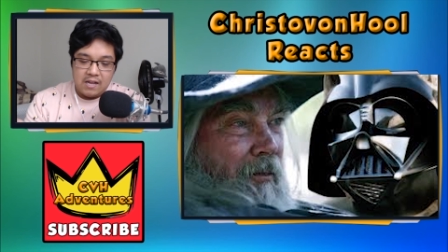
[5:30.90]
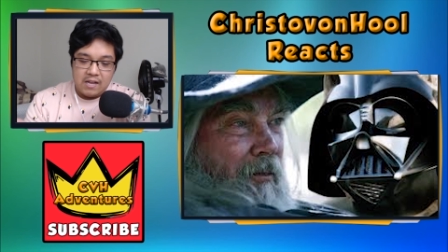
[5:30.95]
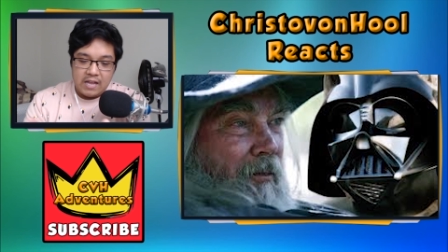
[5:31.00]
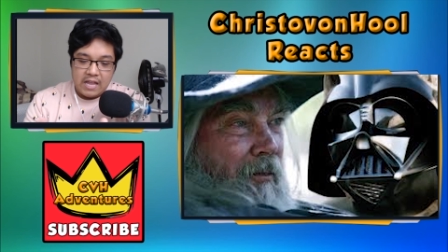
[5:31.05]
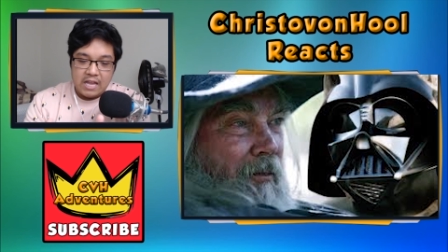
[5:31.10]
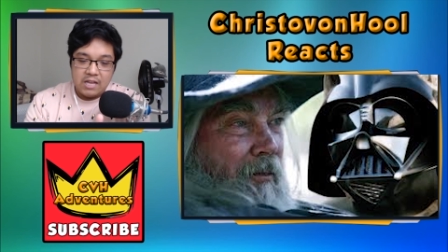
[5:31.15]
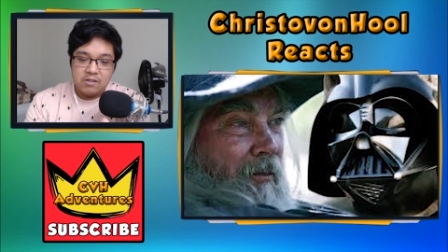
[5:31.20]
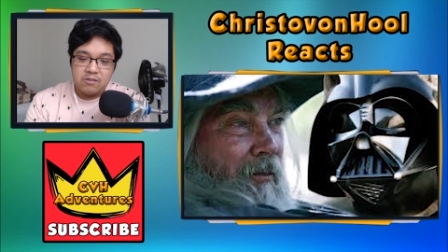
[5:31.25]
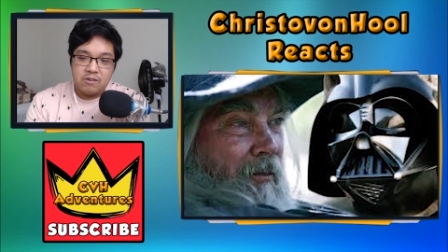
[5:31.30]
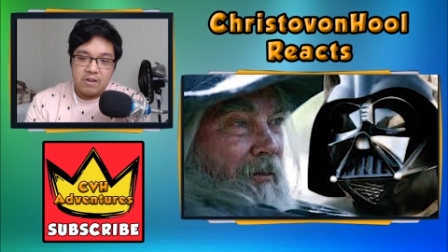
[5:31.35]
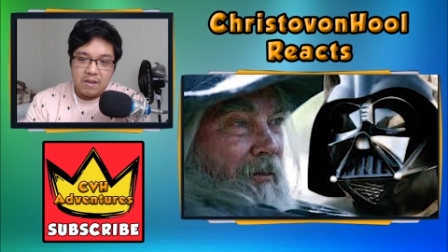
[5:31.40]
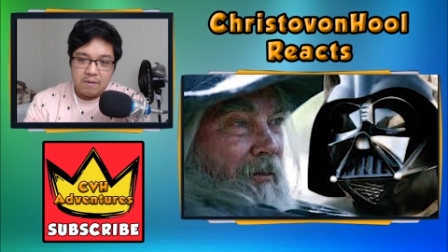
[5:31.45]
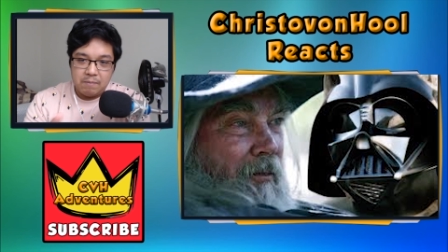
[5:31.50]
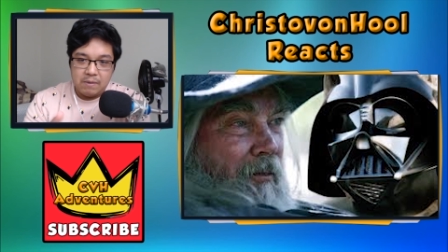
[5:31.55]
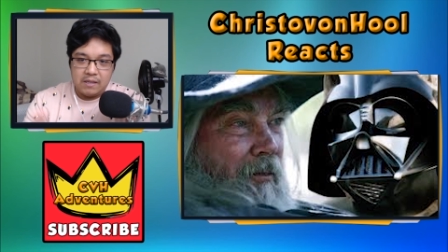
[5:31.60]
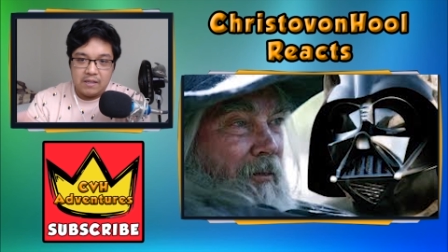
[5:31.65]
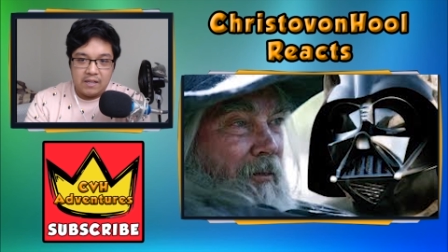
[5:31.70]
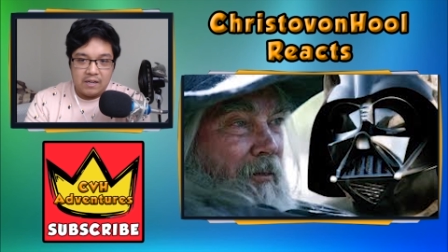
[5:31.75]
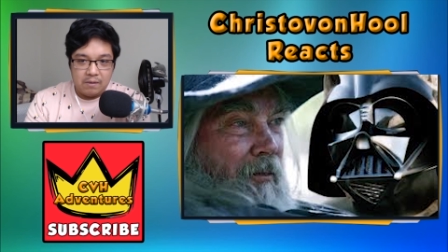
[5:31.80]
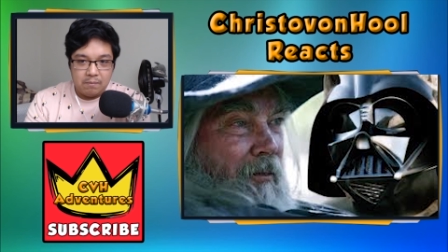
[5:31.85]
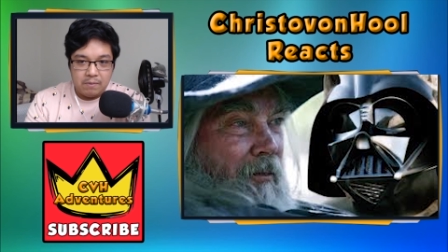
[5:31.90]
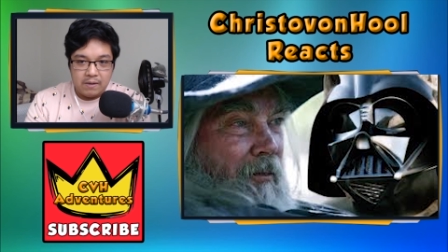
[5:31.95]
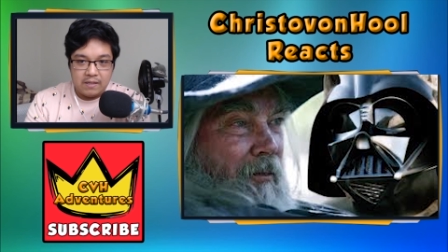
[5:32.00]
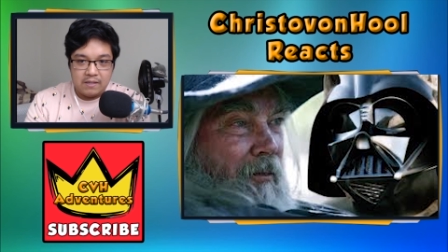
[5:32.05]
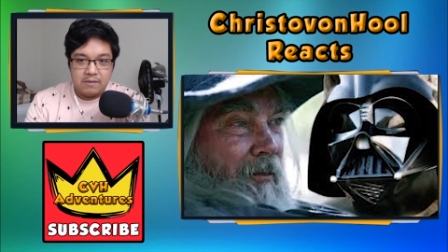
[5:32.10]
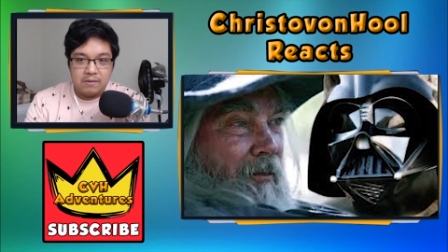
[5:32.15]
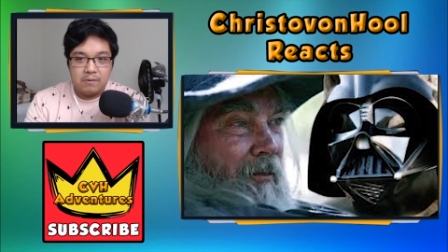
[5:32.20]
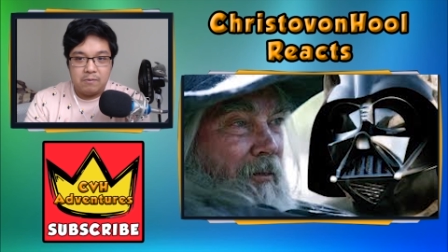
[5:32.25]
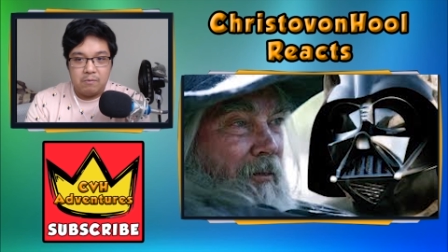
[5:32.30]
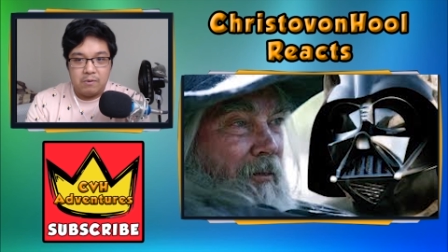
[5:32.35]
hinder him a little
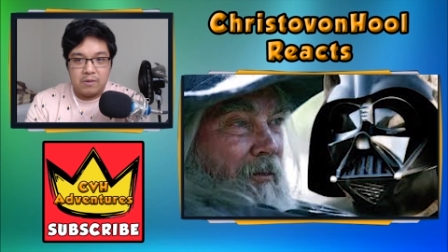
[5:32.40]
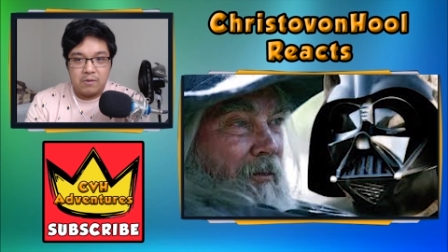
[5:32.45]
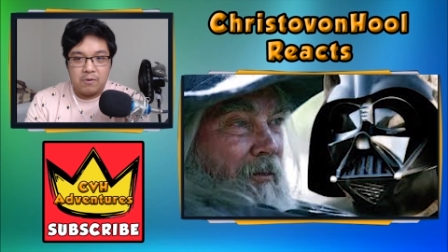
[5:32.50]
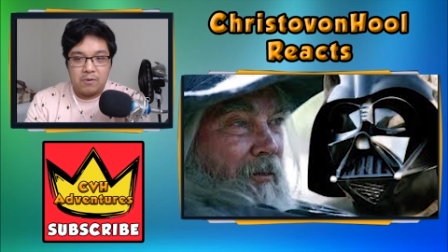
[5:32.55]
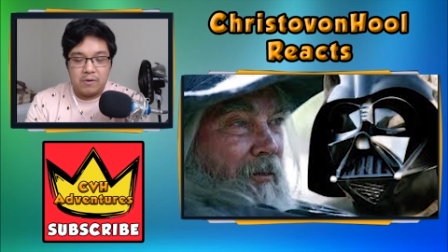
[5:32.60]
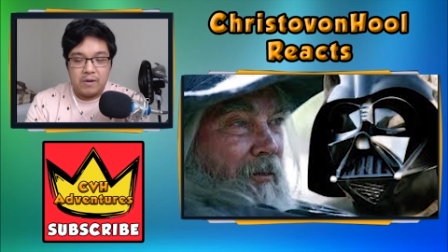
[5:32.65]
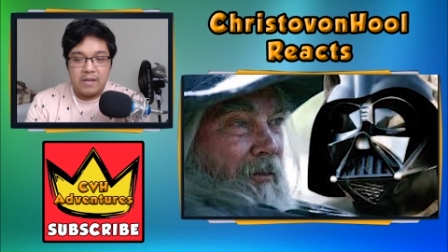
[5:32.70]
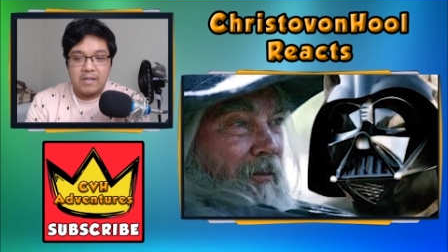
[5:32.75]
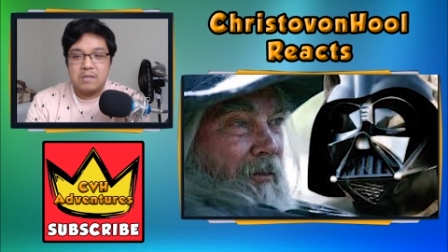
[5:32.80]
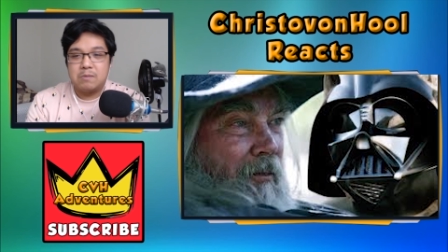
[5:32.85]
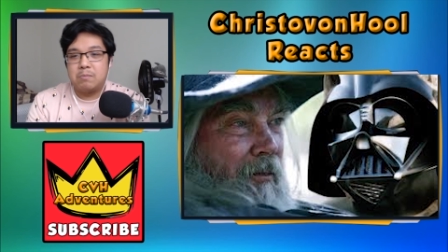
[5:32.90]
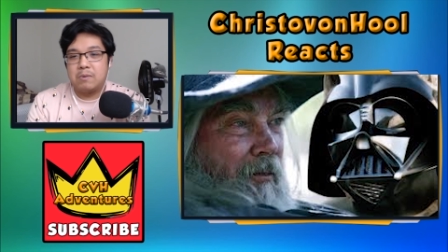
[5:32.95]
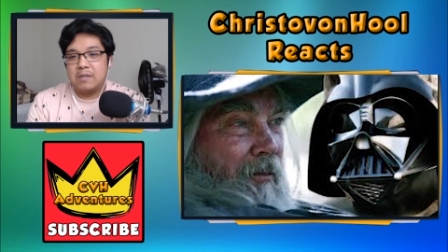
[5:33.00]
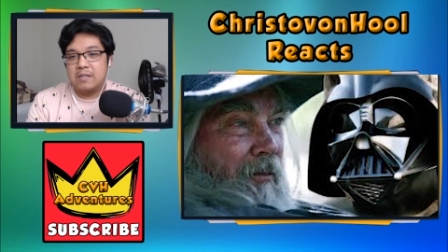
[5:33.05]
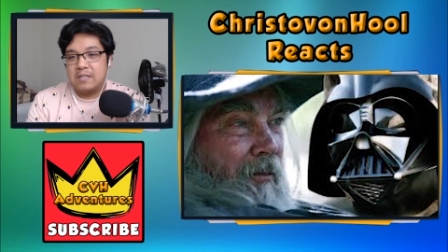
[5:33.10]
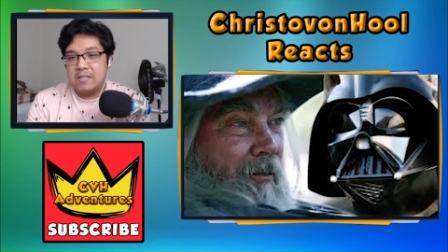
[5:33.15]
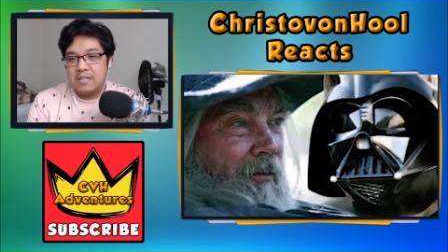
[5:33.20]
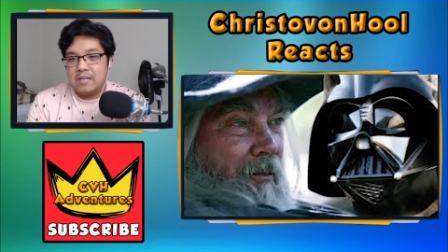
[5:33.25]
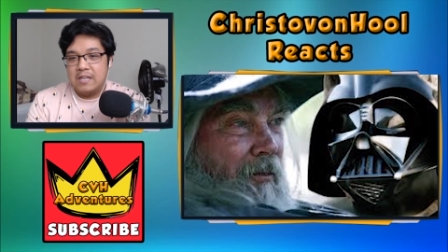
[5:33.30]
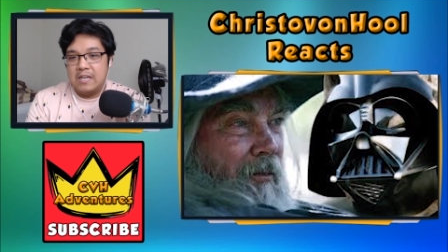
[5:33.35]
bit with old age, but